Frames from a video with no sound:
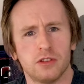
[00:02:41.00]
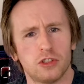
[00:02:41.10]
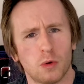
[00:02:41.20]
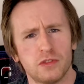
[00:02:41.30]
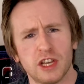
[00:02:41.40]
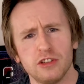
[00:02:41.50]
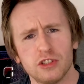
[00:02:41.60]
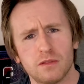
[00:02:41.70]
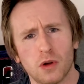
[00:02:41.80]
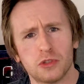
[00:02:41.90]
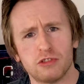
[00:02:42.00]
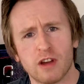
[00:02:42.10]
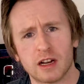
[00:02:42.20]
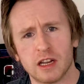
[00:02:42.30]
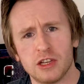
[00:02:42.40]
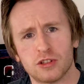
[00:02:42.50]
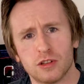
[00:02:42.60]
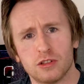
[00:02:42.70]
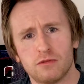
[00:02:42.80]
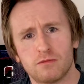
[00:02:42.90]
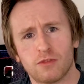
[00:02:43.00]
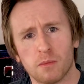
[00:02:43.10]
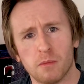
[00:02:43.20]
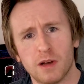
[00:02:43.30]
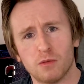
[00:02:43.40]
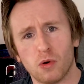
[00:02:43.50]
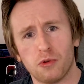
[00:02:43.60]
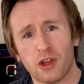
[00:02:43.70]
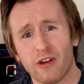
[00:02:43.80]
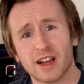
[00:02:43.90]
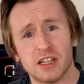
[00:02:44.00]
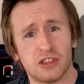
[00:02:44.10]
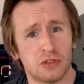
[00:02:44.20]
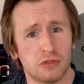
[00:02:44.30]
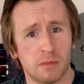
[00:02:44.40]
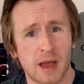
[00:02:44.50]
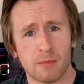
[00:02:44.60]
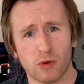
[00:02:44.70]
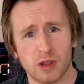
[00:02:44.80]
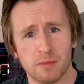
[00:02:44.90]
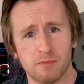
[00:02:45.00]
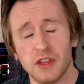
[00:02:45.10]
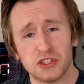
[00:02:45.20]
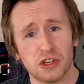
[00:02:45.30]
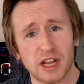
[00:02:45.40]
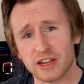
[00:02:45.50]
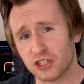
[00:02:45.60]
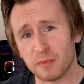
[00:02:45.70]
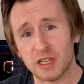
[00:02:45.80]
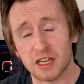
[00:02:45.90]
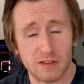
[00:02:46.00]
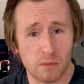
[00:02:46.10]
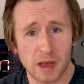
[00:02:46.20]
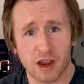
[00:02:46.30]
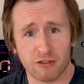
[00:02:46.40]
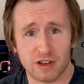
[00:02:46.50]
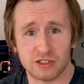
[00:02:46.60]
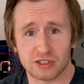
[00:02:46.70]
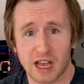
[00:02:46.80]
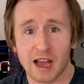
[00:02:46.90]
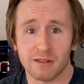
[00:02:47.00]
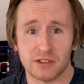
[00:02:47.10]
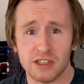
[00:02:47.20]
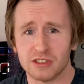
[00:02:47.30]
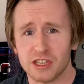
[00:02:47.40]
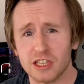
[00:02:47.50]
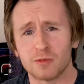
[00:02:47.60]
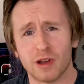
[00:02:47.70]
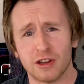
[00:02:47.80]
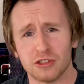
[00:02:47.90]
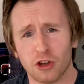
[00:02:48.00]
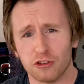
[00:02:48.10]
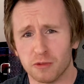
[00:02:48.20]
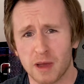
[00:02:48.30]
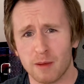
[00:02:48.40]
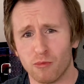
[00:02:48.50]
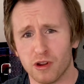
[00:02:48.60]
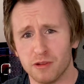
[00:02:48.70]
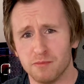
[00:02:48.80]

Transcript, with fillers: So with changing the voltage regulation from the motherboard directly to the memory, this could actually be an even better reason to have decent heat spreaders on your memory.